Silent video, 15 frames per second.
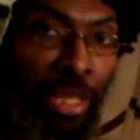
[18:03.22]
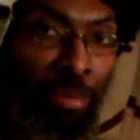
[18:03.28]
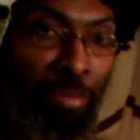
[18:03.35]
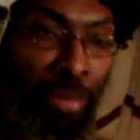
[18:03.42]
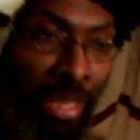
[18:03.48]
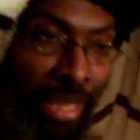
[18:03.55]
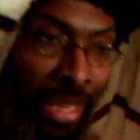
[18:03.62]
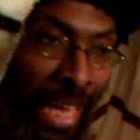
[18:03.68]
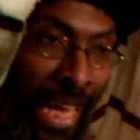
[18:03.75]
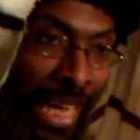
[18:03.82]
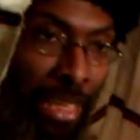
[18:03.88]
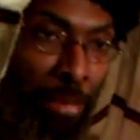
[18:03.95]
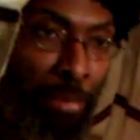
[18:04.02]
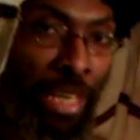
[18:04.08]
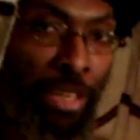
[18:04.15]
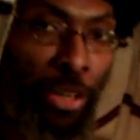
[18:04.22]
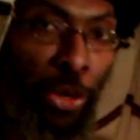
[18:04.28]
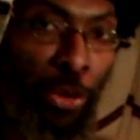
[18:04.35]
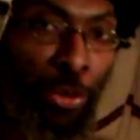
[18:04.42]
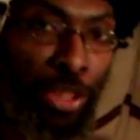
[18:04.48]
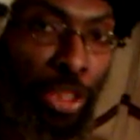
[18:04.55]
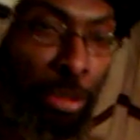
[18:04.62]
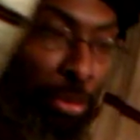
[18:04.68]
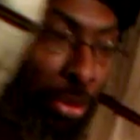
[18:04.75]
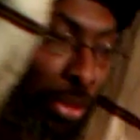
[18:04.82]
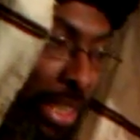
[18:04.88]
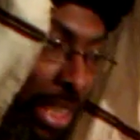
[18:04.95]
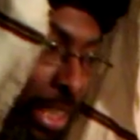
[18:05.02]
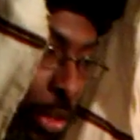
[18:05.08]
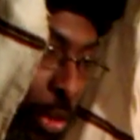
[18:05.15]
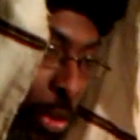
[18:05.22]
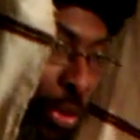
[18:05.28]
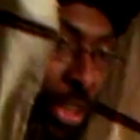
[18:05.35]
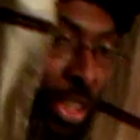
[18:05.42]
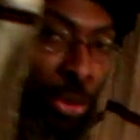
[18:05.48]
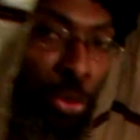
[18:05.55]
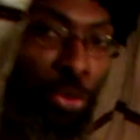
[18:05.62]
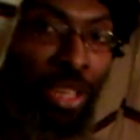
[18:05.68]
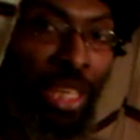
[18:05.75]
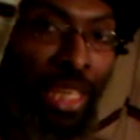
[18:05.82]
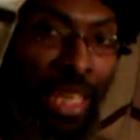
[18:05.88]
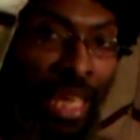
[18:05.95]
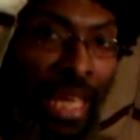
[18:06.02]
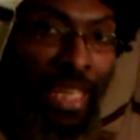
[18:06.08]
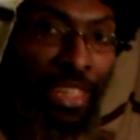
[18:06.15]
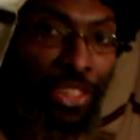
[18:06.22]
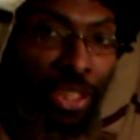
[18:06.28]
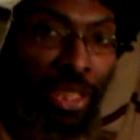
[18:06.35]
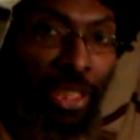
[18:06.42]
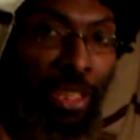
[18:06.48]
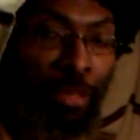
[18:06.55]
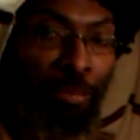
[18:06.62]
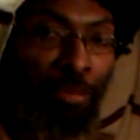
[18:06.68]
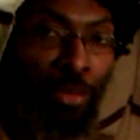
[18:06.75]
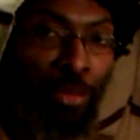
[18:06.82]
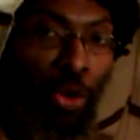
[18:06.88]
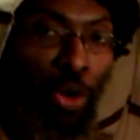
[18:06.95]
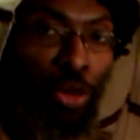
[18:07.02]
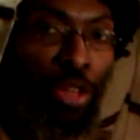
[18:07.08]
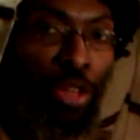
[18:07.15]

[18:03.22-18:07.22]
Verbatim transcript: being guided by the Holy Spirit in accordance with the logic or the